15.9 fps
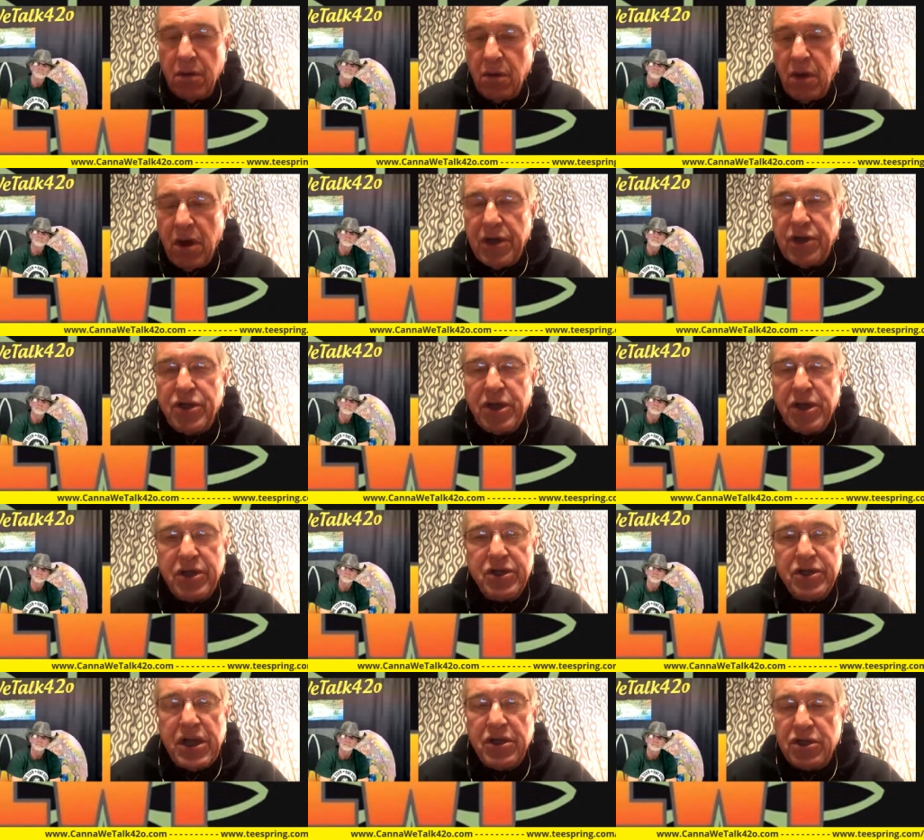All right, check
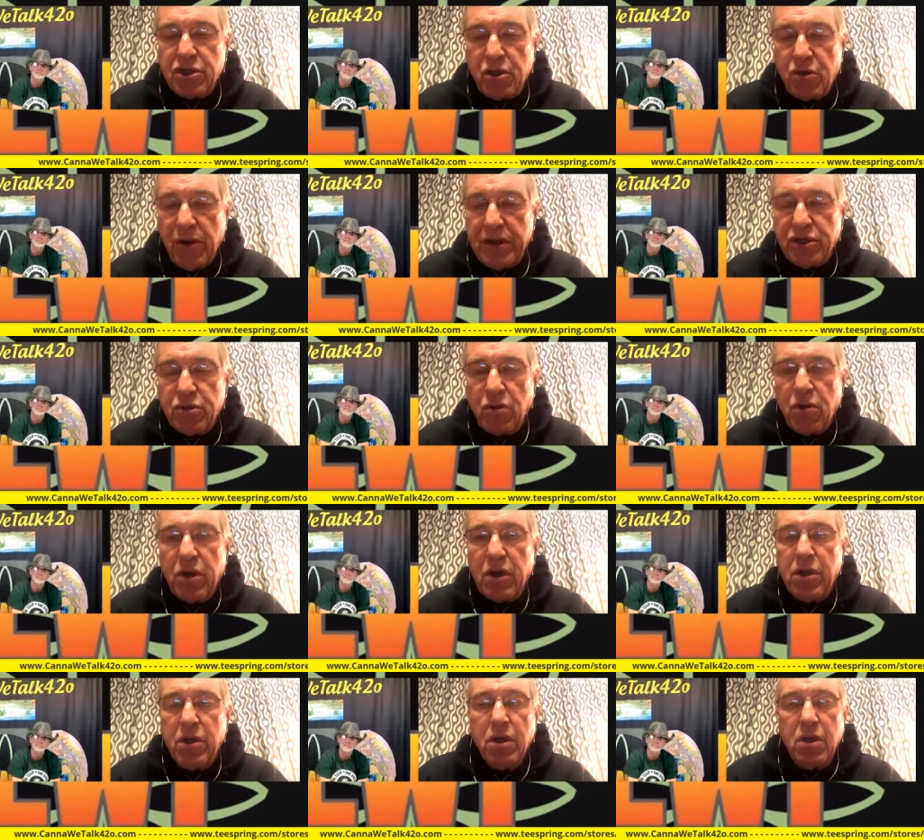this out. This is a great
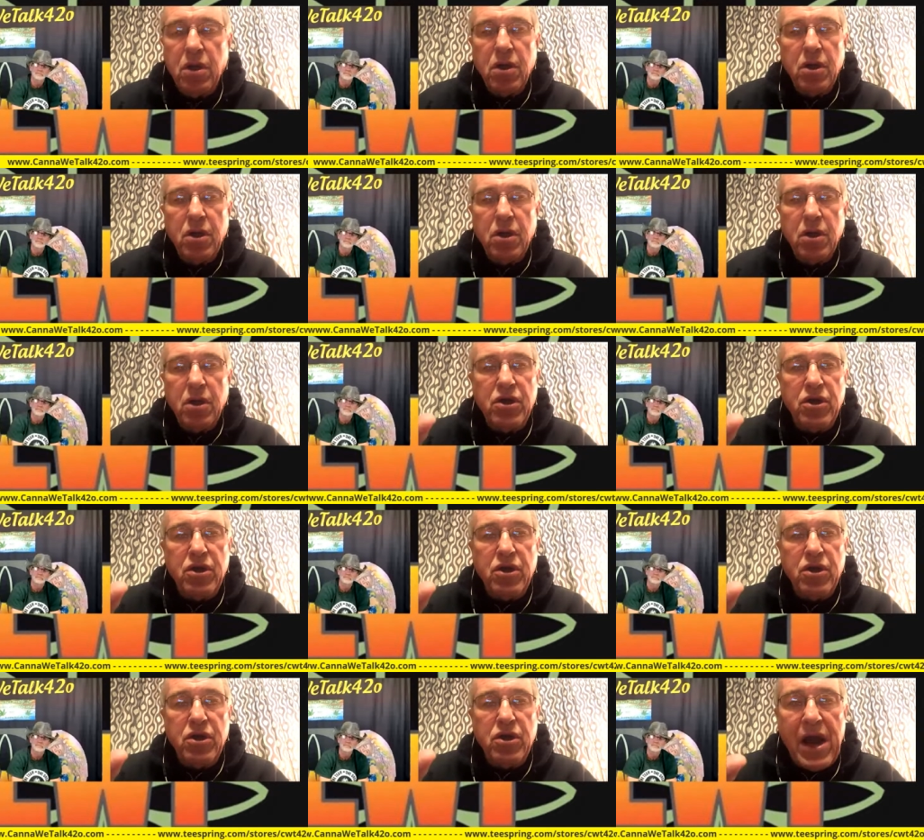story.
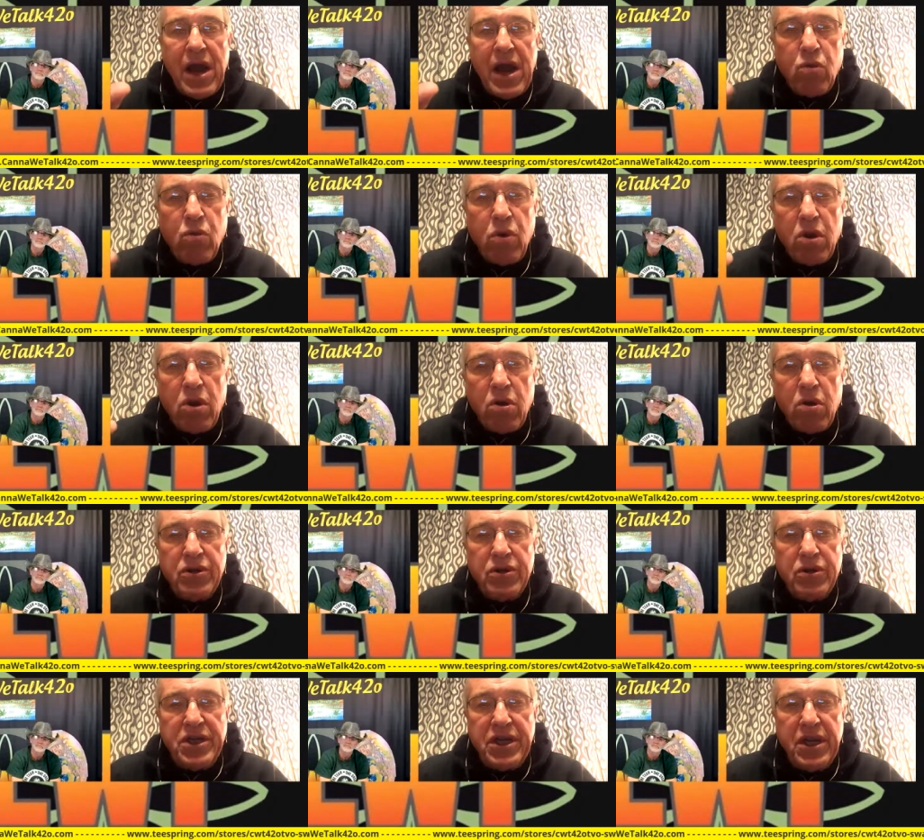They know right
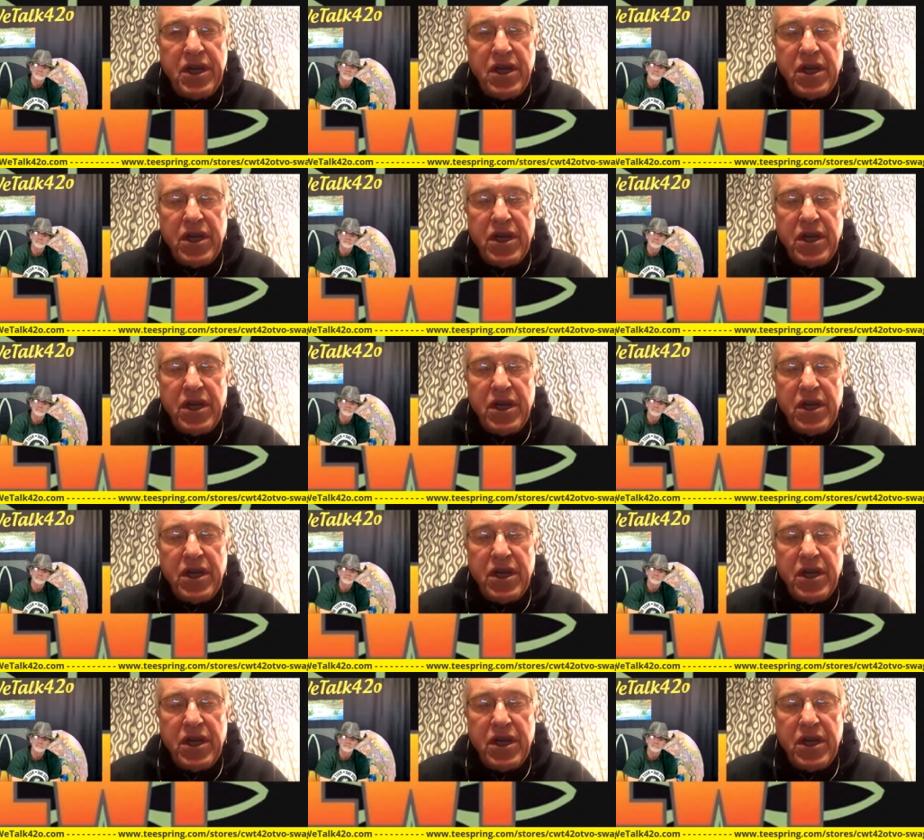where on the